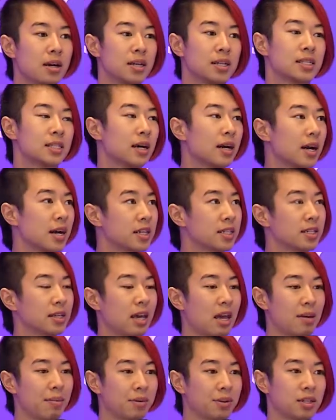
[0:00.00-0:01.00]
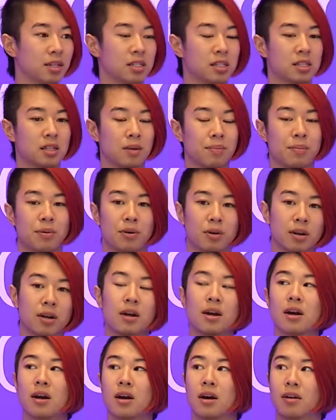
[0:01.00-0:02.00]
is not actually able to
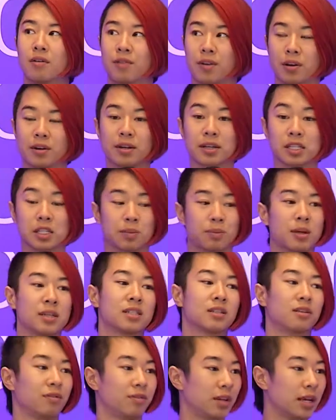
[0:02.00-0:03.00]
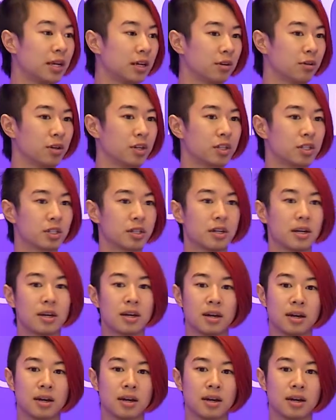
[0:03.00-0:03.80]
support a very expressive language.